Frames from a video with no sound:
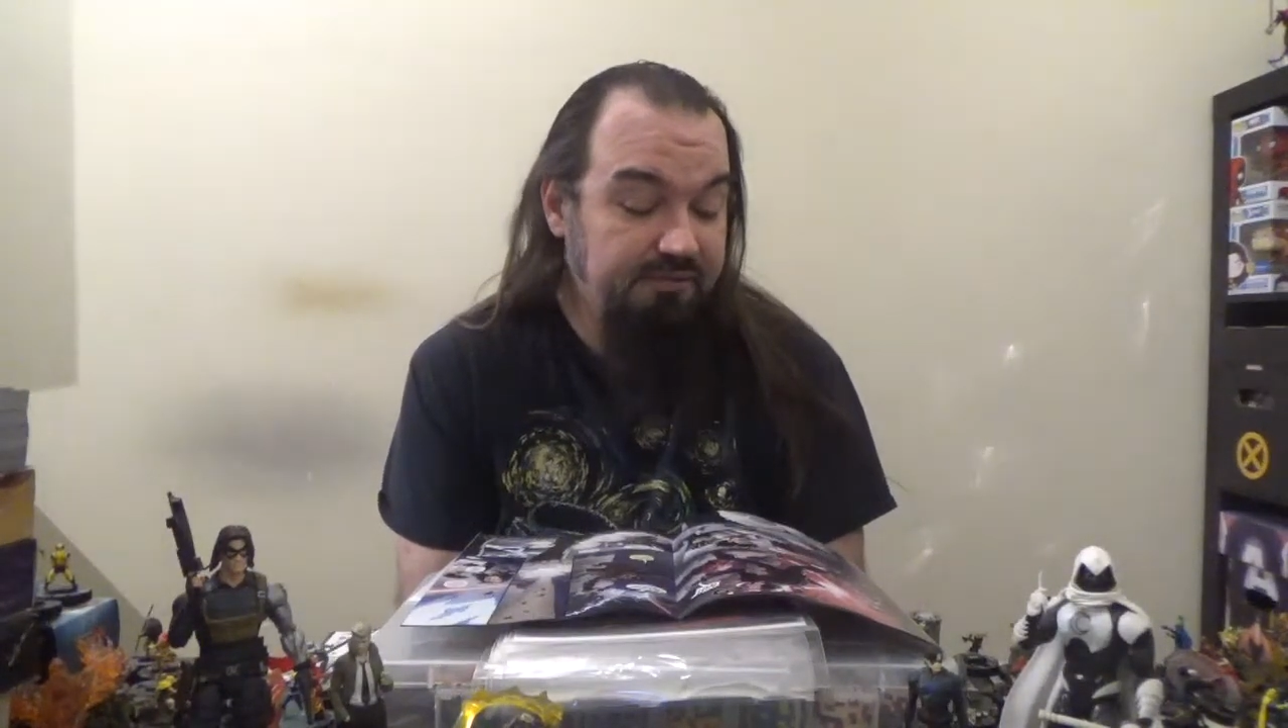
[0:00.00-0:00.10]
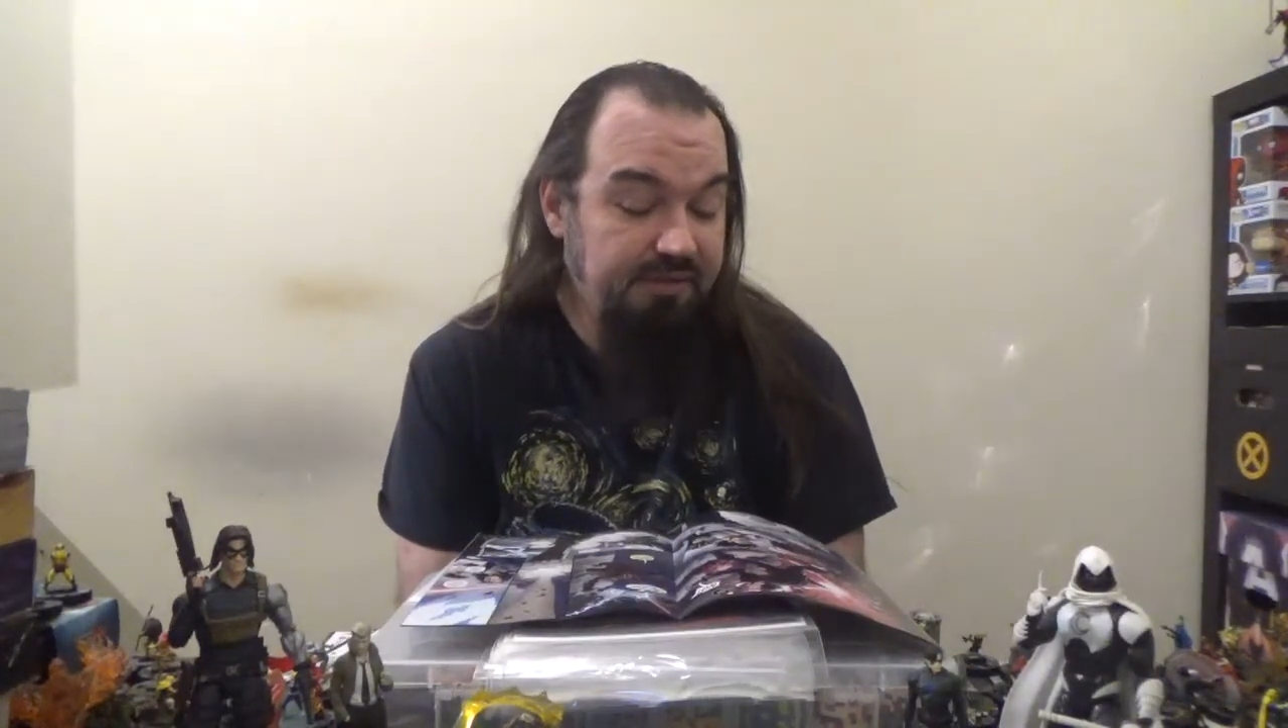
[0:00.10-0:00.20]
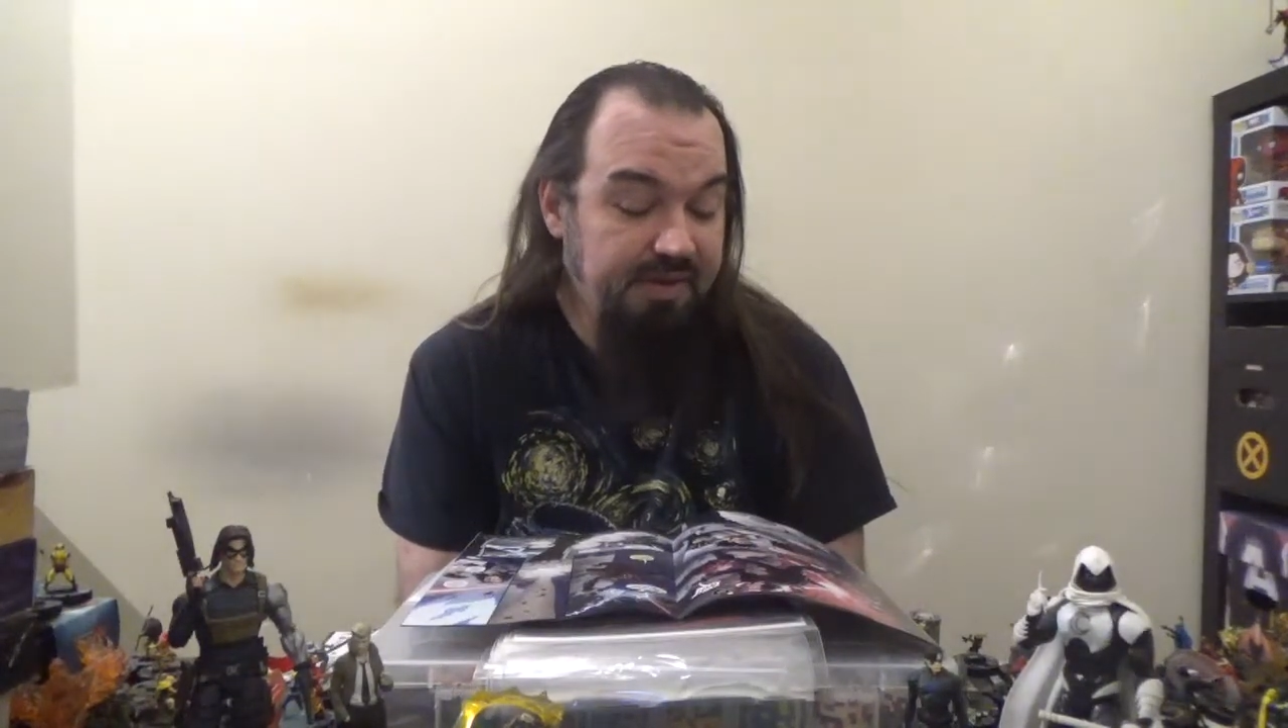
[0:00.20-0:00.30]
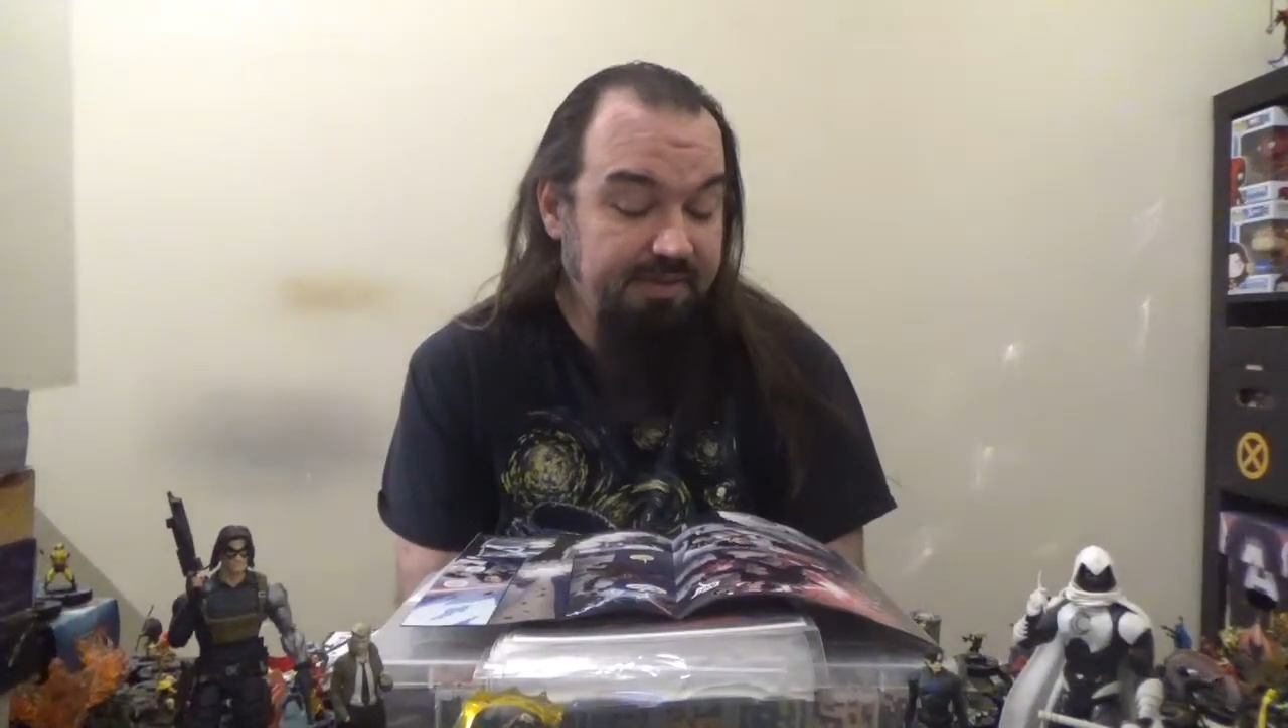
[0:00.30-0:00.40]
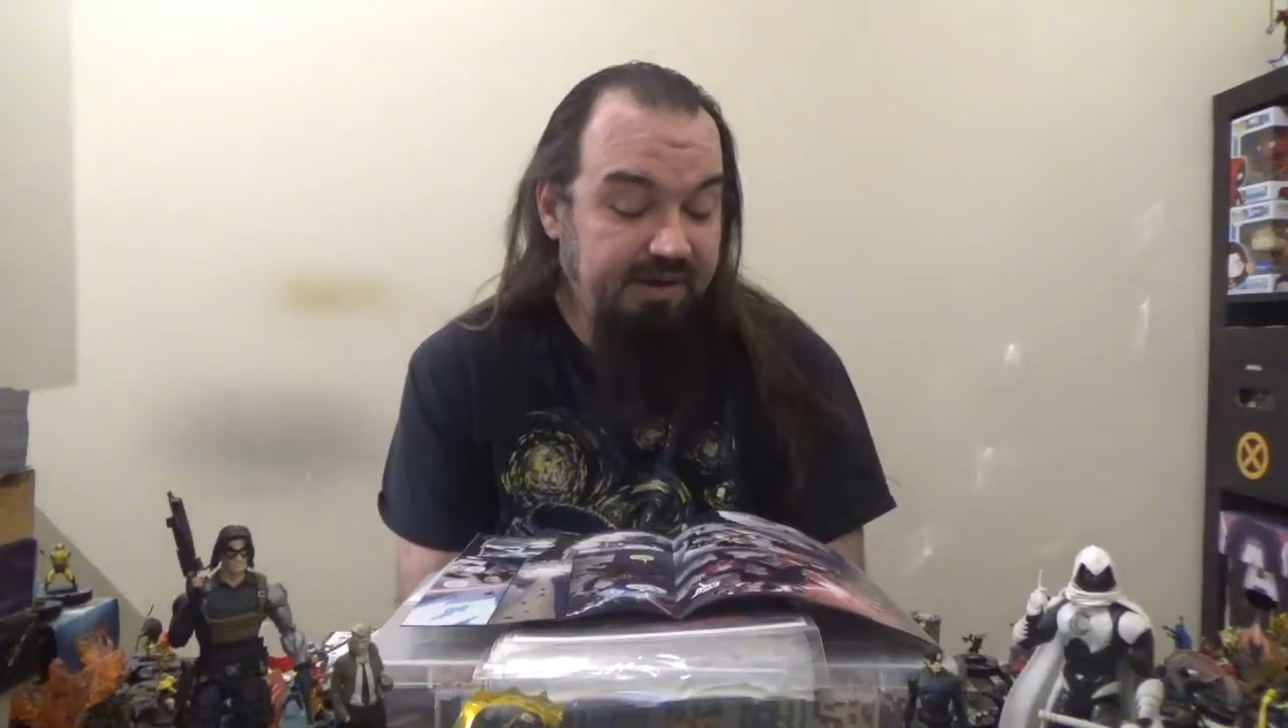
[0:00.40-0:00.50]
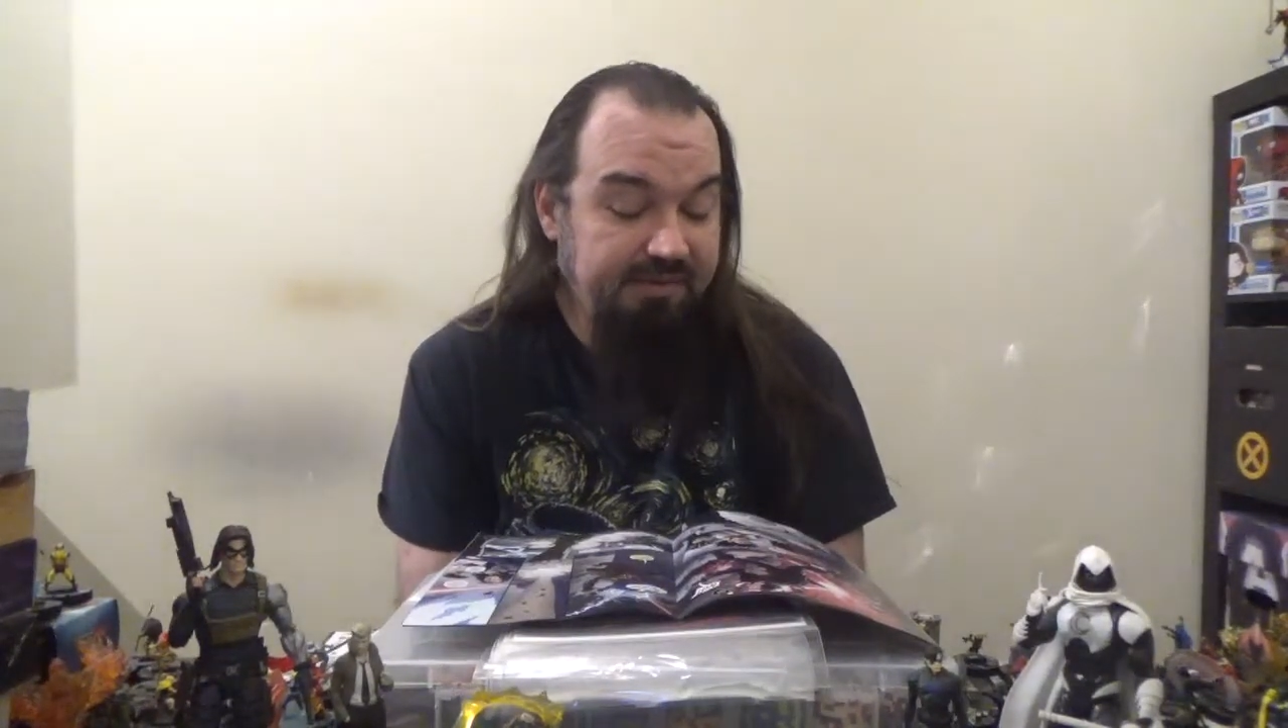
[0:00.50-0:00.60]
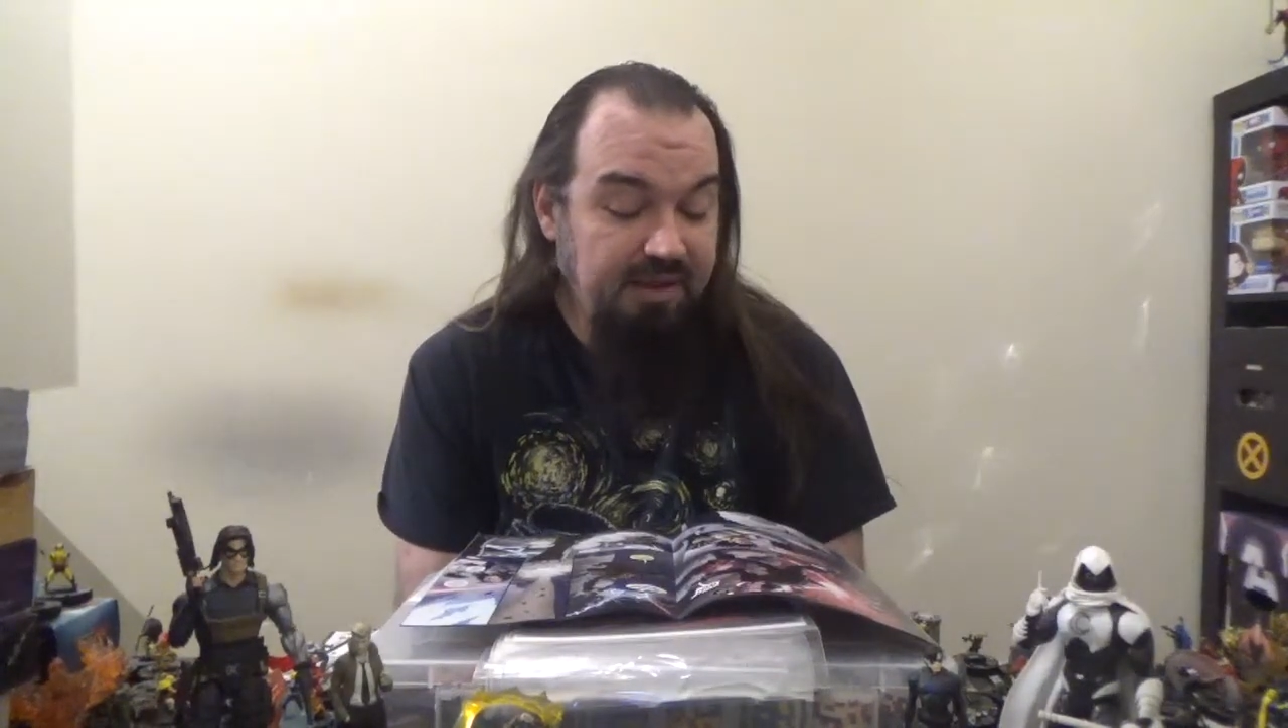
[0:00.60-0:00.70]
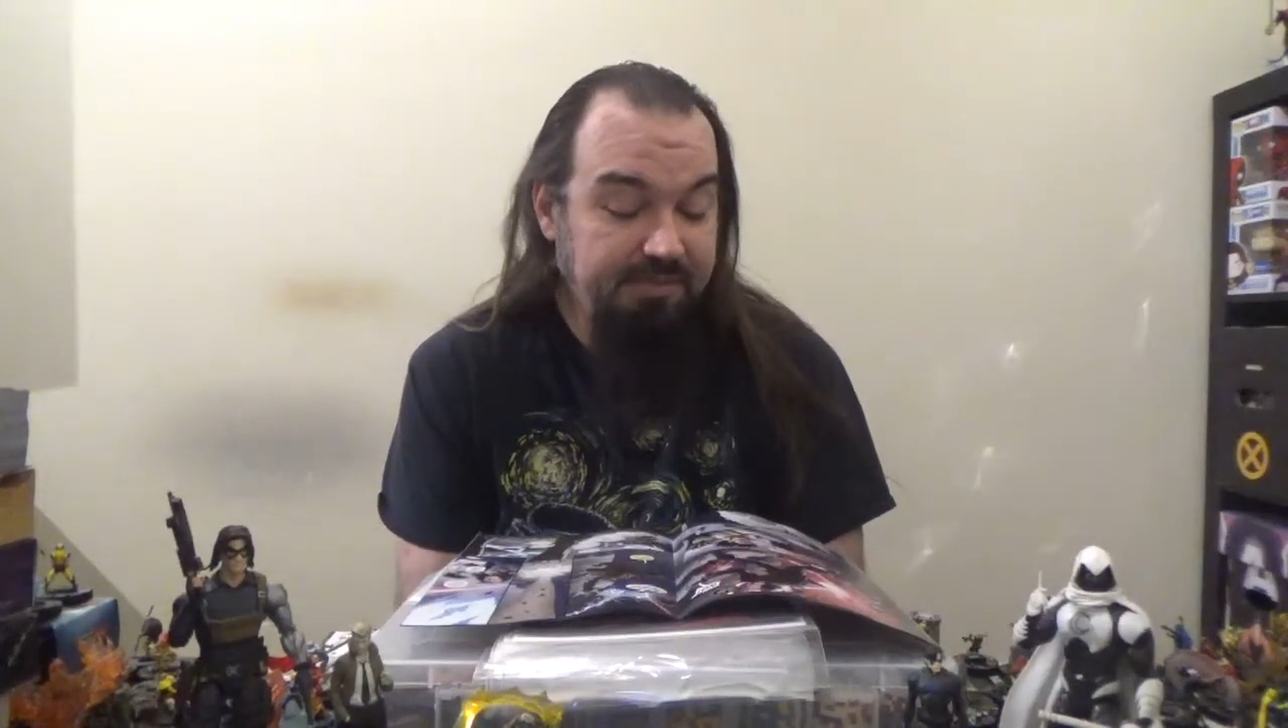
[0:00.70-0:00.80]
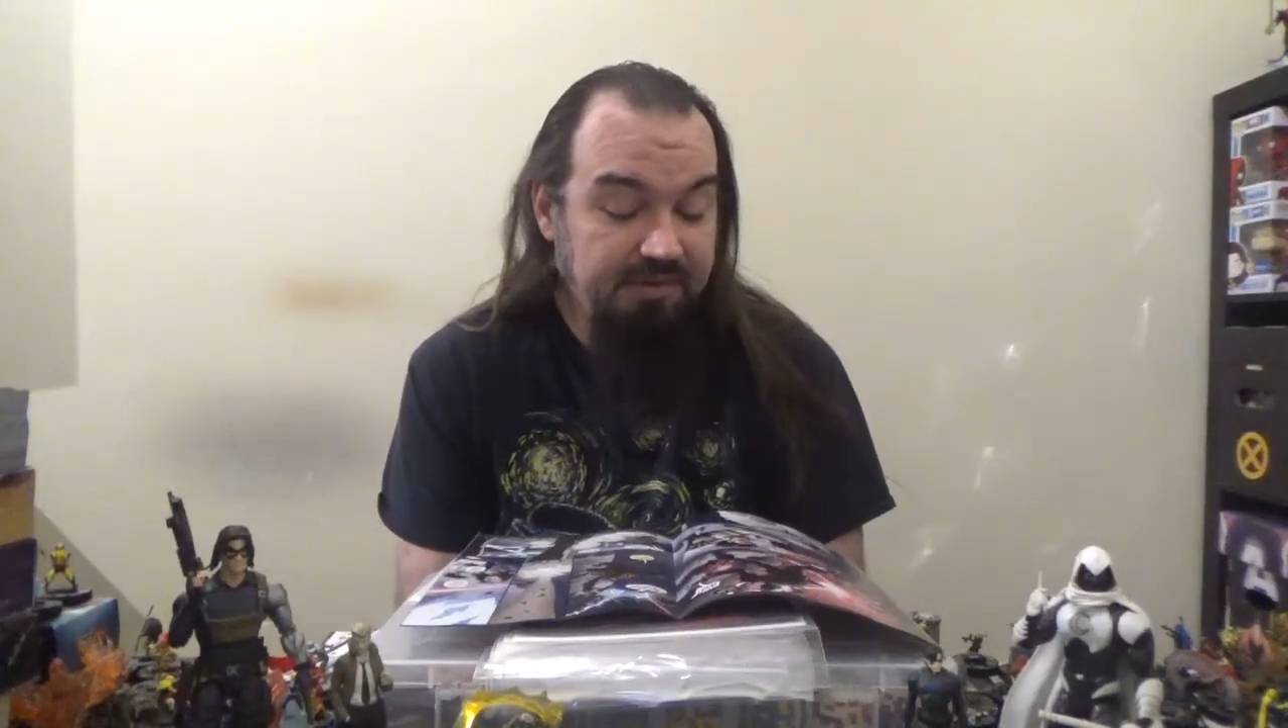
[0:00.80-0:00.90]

of the Empire State